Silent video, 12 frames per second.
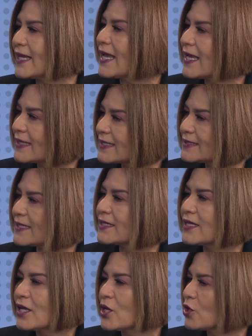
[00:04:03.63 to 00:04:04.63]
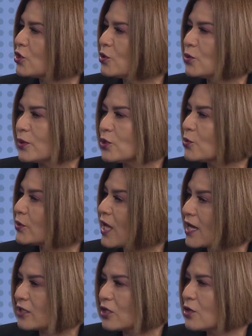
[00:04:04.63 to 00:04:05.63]
hey, listen, you are
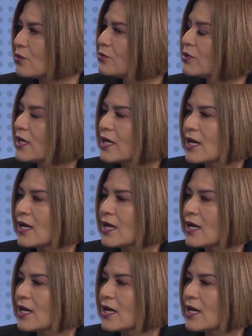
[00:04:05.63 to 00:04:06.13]
not alone.